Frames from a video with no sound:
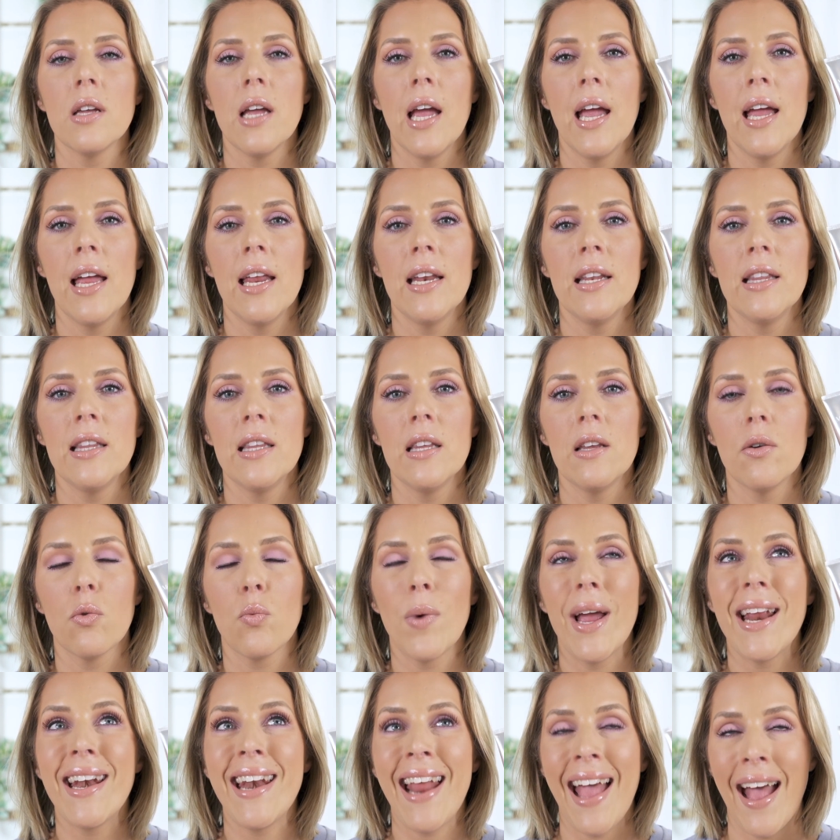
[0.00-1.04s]
And
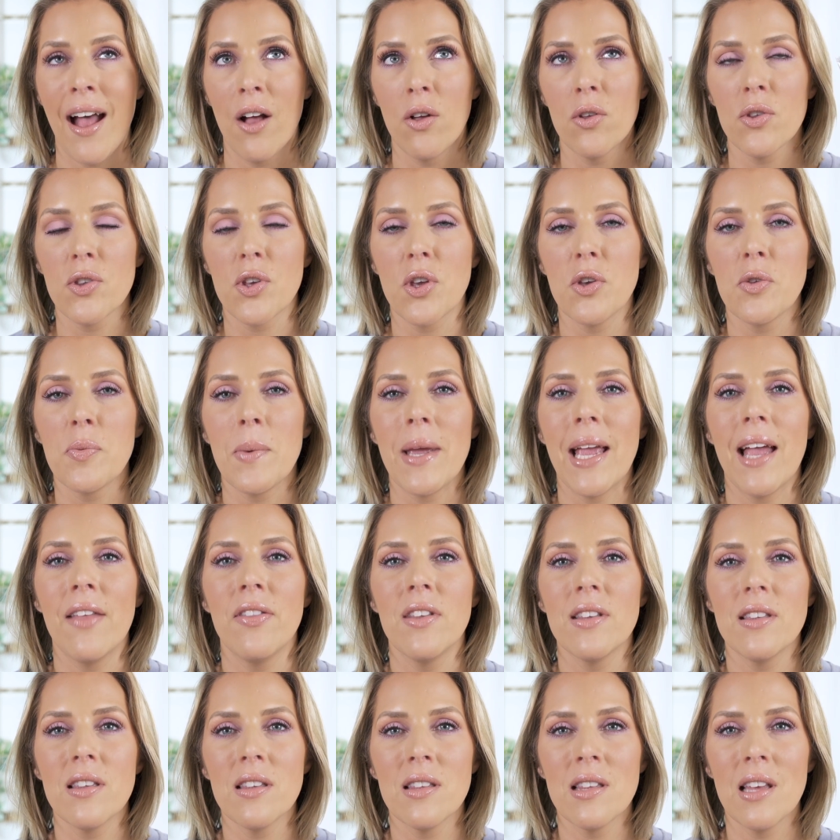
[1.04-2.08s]

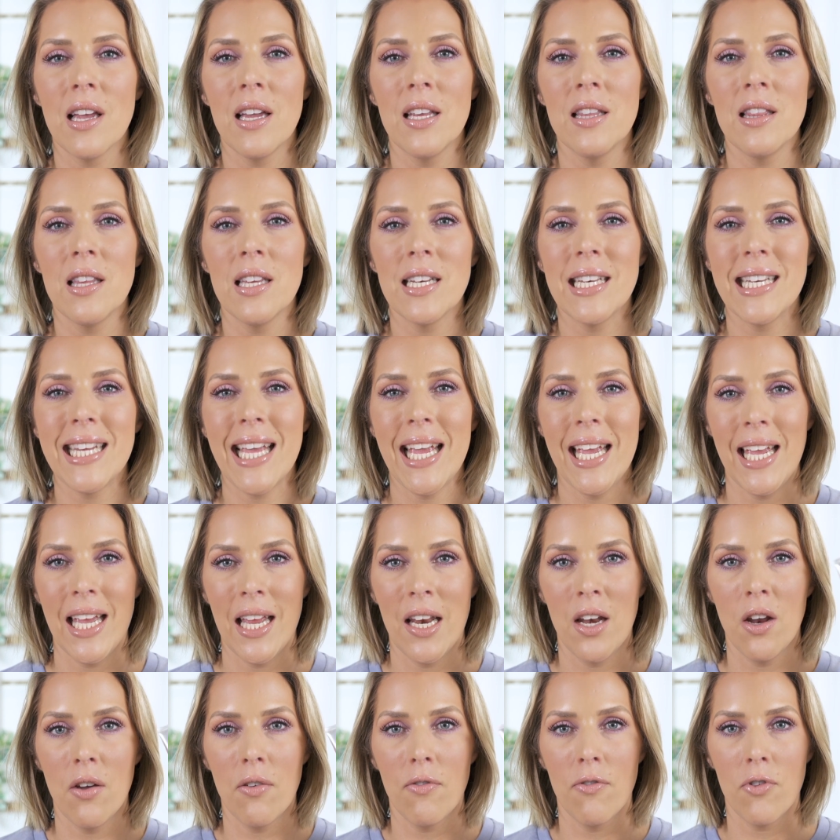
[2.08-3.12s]
this is in the
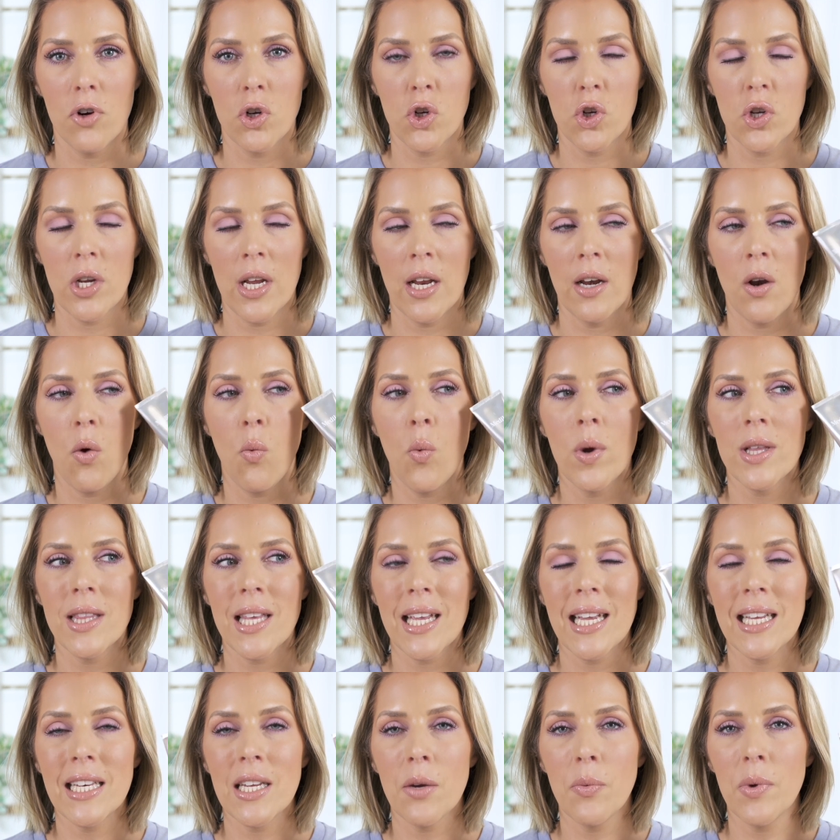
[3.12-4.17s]
10 version. Once
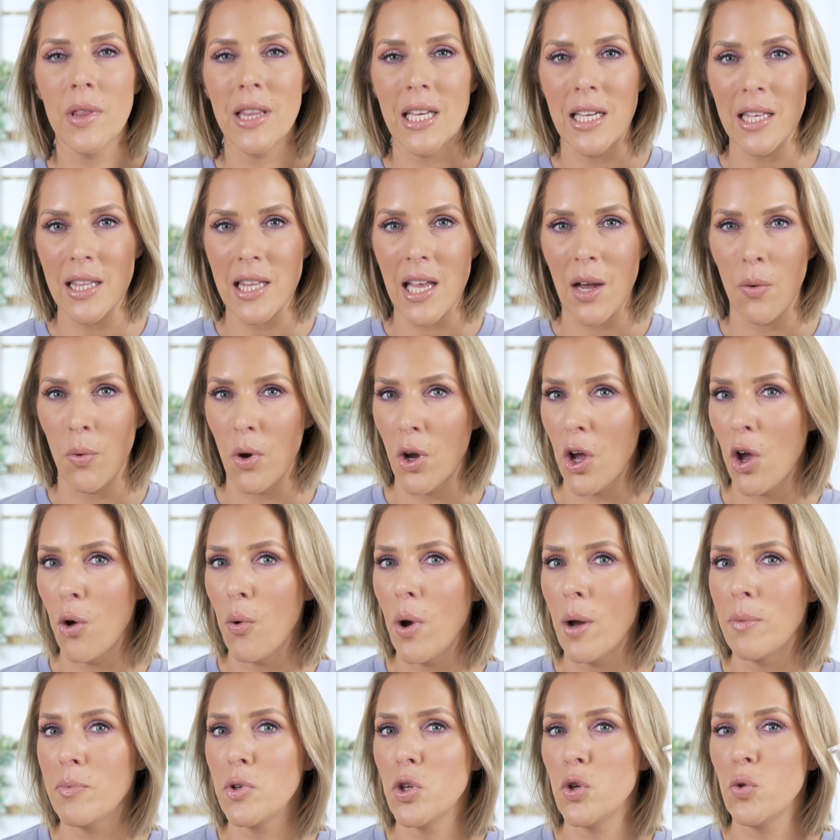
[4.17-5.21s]
I get done with this, I will go
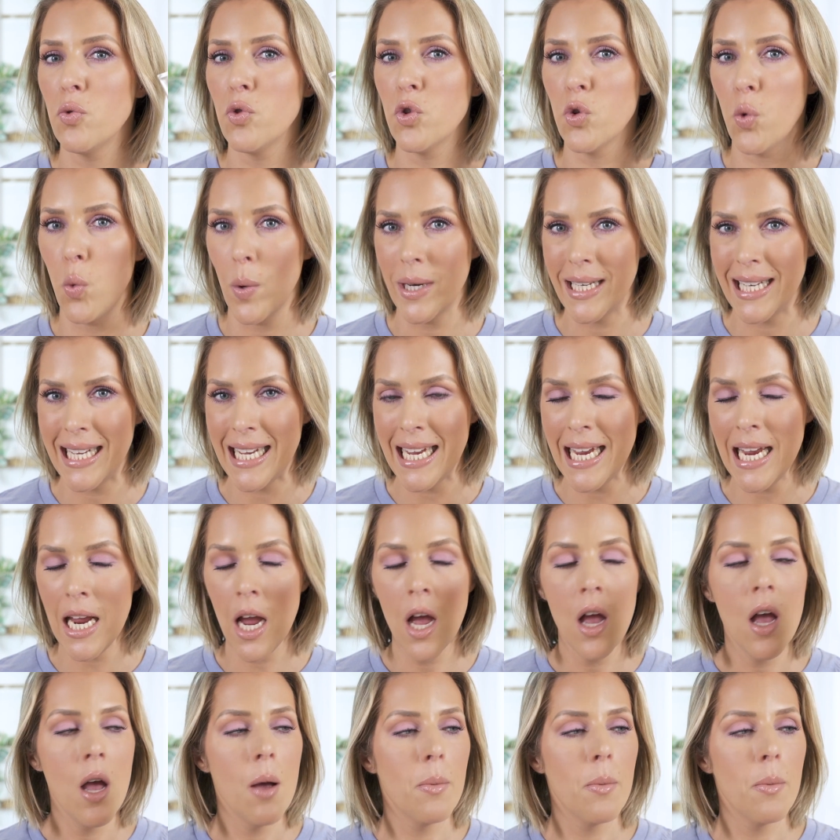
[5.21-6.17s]
up to 20.